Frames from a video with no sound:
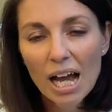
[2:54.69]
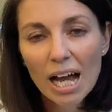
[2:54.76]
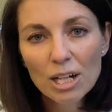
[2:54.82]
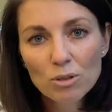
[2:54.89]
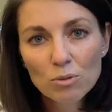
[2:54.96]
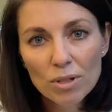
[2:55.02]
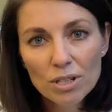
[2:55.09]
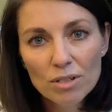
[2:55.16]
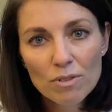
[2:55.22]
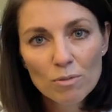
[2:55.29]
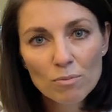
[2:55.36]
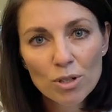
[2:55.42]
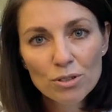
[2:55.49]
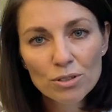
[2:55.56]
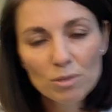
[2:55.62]
And one of the
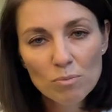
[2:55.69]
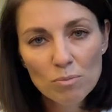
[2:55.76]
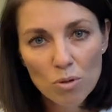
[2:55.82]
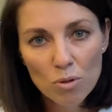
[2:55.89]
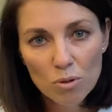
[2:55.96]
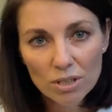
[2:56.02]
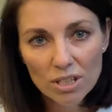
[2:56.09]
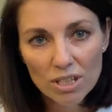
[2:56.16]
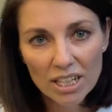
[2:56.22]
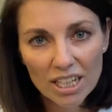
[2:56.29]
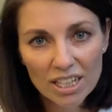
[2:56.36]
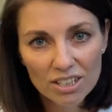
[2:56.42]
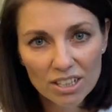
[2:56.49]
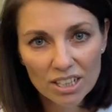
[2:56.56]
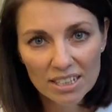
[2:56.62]
most important
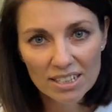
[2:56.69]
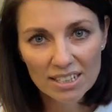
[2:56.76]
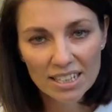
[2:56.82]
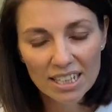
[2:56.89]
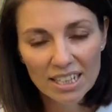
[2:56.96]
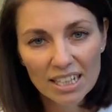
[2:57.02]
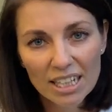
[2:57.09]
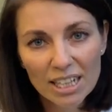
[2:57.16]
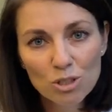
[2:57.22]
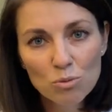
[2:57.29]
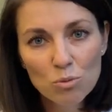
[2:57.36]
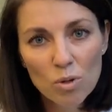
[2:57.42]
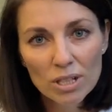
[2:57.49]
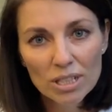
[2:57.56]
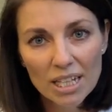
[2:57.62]
things to consider is,
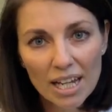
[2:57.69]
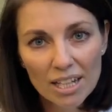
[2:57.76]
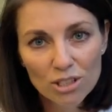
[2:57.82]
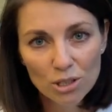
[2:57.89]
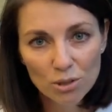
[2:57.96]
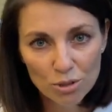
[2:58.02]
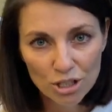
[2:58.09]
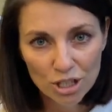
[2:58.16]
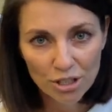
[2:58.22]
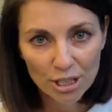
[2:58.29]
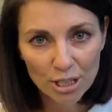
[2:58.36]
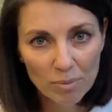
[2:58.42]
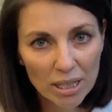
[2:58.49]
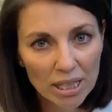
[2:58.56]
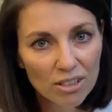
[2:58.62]
what has your journey
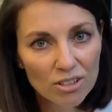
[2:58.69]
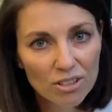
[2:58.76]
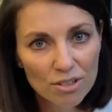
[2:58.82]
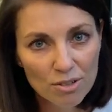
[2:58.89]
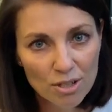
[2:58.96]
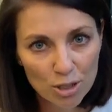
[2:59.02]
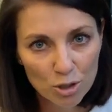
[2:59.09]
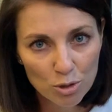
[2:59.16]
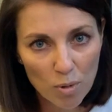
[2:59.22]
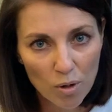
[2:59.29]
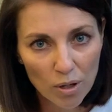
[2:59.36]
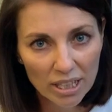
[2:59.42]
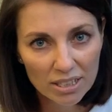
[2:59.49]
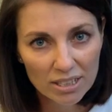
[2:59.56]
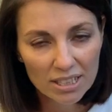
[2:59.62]
been to this
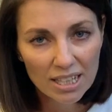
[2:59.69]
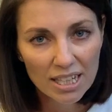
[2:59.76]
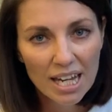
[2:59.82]
point?